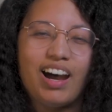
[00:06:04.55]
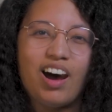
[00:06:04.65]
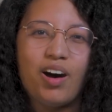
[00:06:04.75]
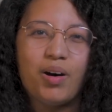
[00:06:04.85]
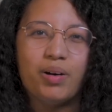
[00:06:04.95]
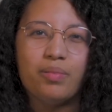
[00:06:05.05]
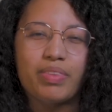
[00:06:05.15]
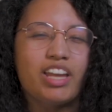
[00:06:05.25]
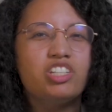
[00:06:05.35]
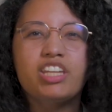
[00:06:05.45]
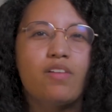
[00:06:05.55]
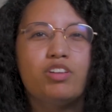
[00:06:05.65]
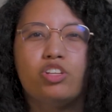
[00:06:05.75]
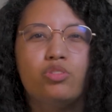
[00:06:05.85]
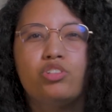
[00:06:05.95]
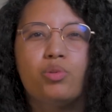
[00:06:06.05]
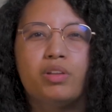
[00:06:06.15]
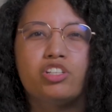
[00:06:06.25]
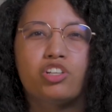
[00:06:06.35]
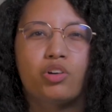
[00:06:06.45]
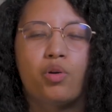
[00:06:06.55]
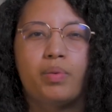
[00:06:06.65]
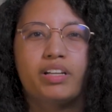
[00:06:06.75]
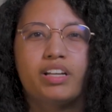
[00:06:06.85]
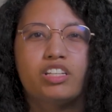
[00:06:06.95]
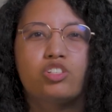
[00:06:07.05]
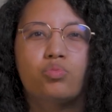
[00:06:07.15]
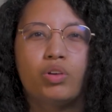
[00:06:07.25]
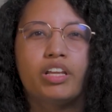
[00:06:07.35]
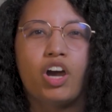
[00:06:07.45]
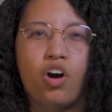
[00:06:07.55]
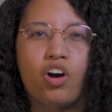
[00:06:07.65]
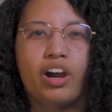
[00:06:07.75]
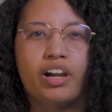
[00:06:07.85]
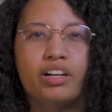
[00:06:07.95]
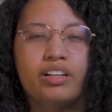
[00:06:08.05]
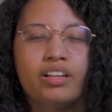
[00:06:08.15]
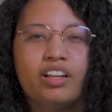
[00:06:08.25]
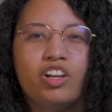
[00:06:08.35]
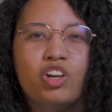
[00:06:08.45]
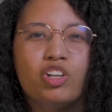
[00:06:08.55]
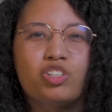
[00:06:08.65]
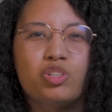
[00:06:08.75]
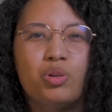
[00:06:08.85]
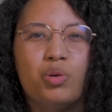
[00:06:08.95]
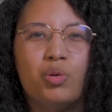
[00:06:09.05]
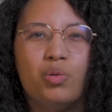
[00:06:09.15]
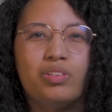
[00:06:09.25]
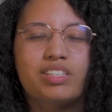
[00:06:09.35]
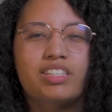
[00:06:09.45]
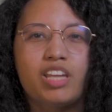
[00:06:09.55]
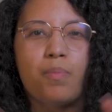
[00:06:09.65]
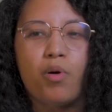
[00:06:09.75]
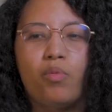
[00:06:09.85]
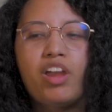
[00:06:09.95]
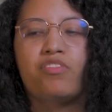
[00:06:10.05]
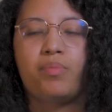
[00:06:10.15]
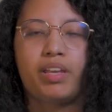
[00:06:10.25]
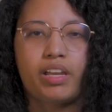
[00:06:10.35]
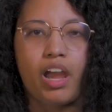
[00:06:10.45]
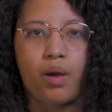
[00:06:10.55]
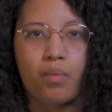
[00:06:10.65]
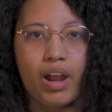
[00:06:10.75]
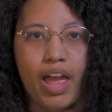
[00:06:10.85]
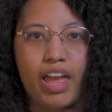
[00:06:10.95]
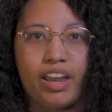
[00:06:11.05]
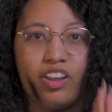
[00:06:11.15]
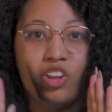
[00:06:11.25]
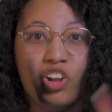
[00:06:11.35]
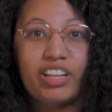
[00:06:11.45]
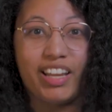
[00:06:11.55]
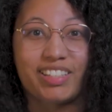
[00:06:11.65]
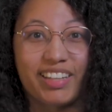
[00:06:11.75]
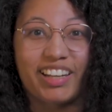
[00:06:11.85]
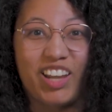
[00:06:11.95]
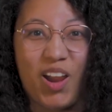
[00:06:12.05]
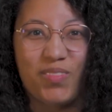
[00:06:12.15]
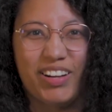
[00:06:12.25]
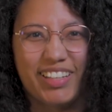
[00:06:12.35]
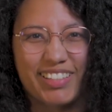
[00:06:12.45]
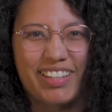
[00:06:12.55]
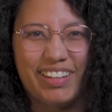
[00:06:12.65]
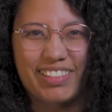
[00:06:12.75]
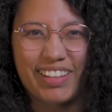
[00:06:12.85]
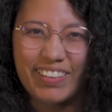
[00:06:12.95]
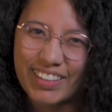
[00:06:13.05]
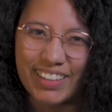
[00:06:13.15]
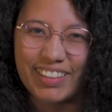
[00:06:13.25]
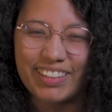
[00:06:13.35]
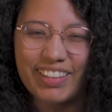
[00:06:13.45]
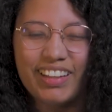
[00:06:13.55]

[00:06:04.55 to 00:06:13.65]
And just having a YouTube in general, because it's really hard to step away from the camera and look into the camera and start talking.